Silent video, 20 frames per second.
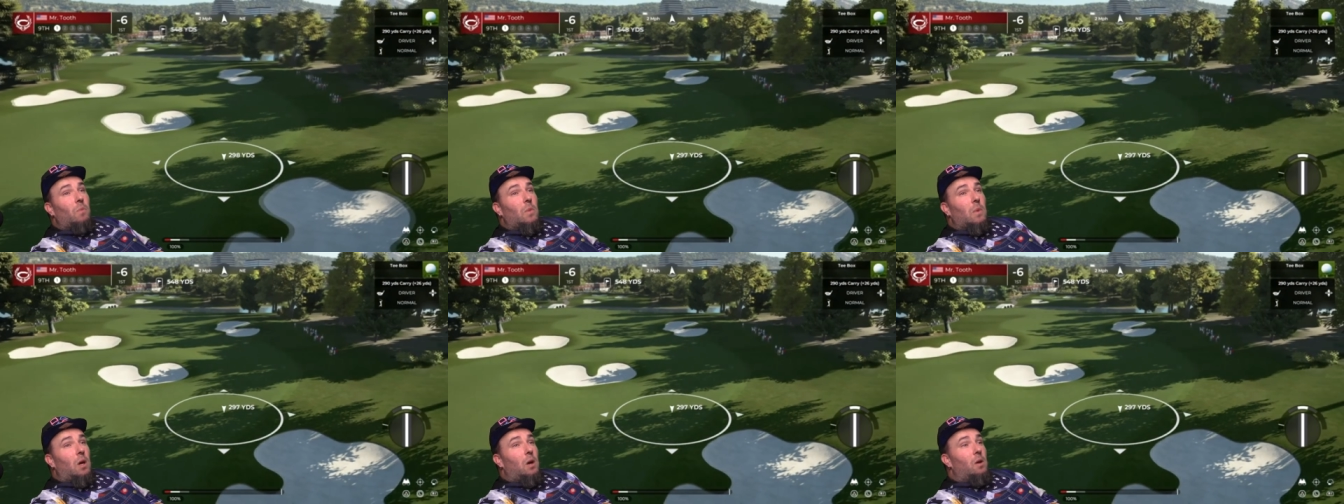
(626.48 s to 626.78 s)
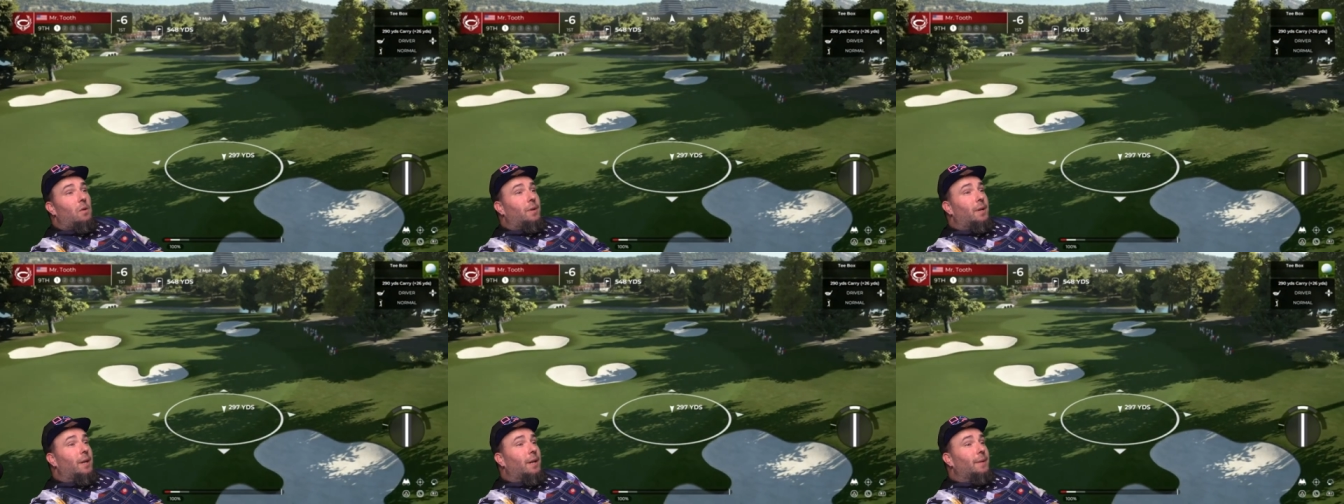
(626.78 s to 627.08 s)

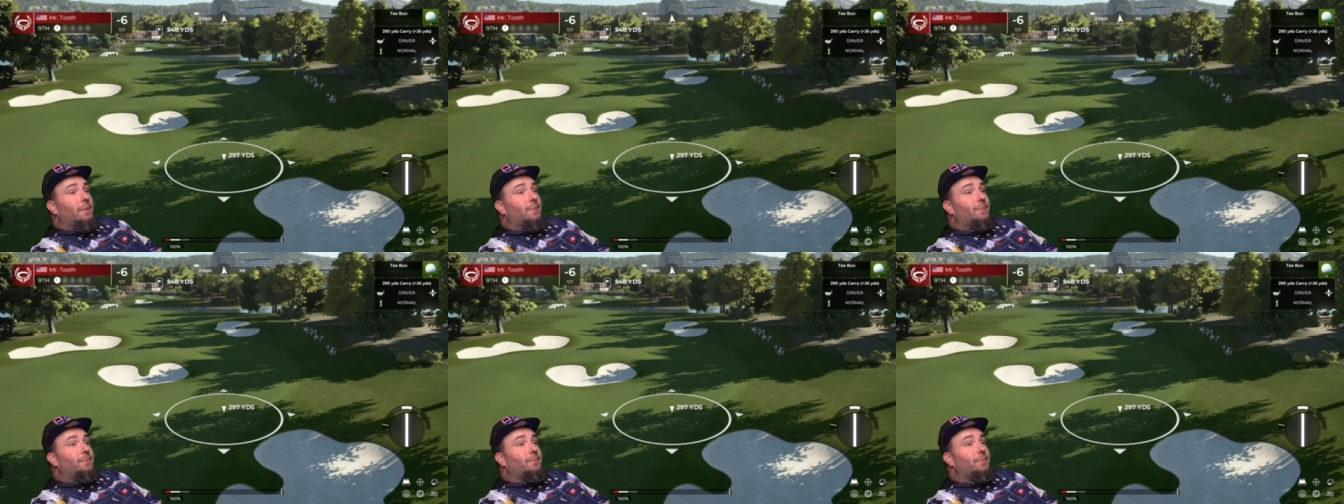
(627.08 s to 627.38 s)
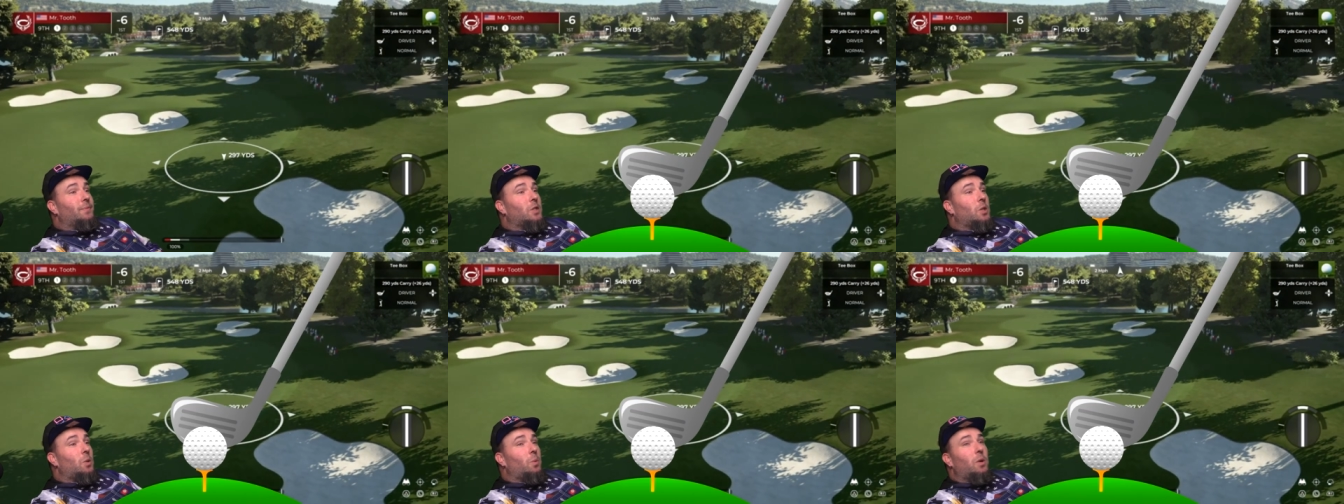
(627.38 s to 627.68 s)
Okay,
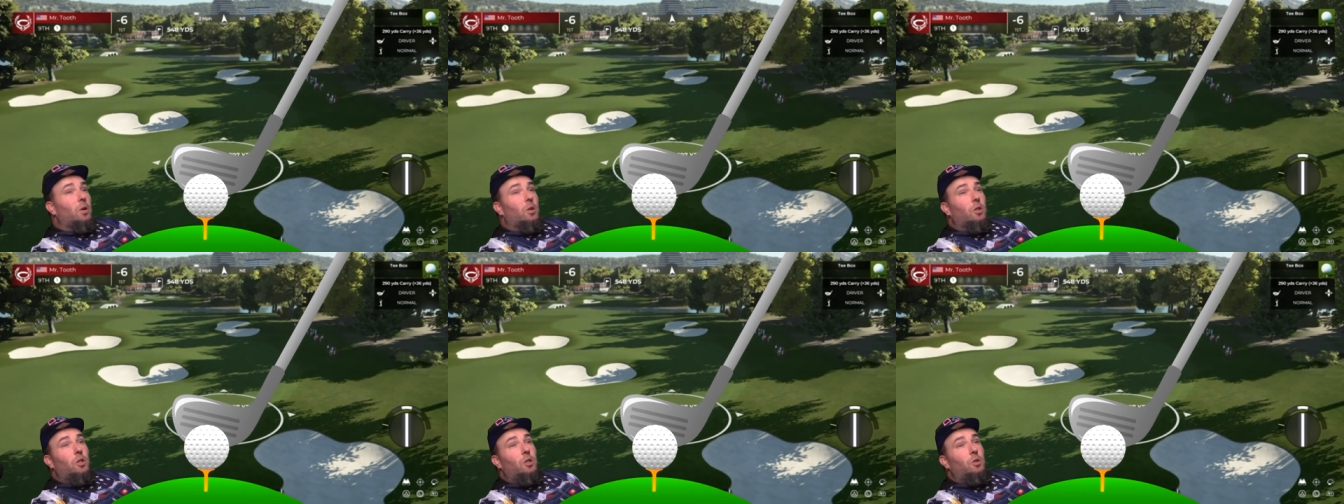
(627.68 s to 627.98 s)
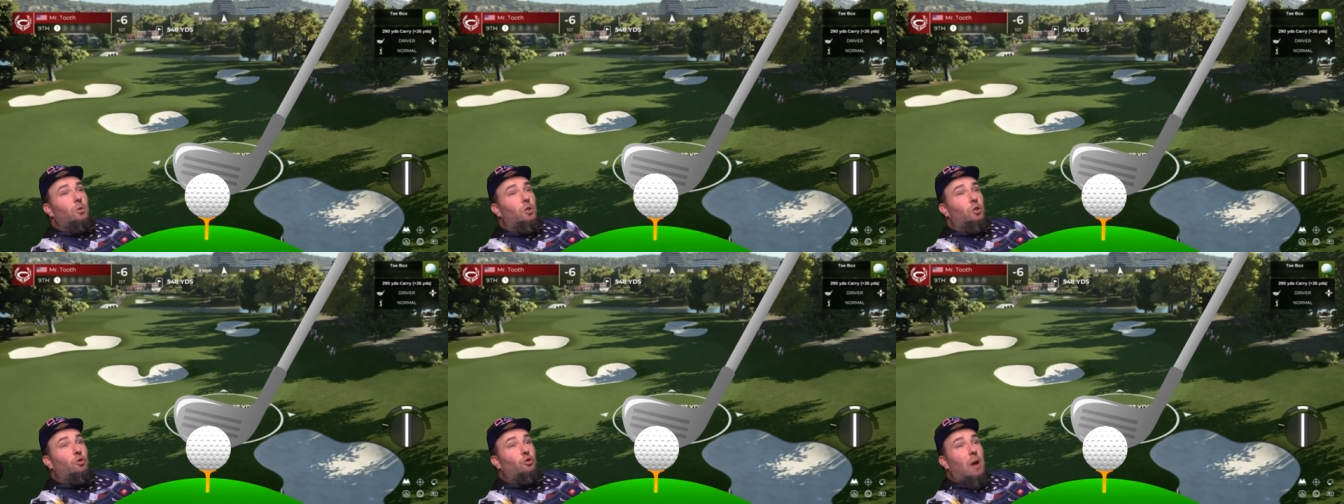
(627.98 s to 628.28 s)
so we are going to
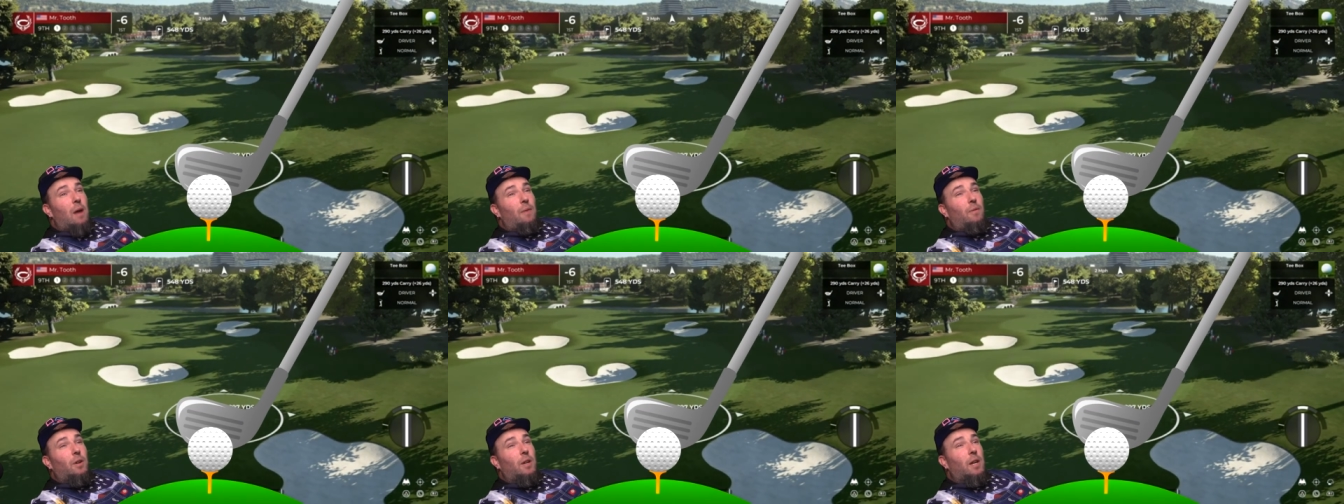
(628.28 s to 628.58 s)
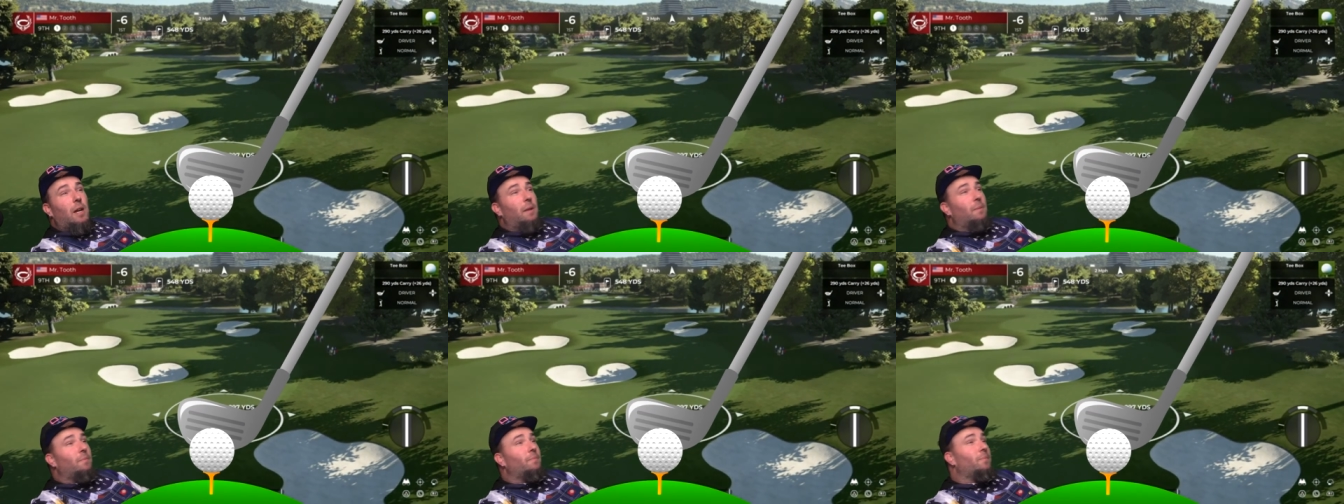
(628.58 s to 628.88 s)
use our driver
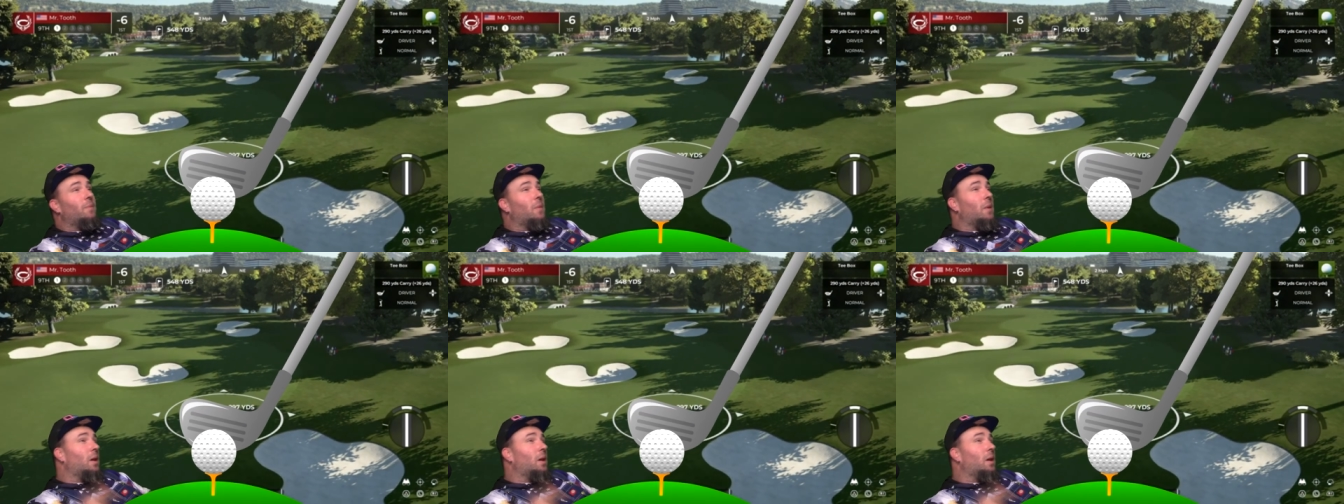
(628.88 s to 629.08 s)
again.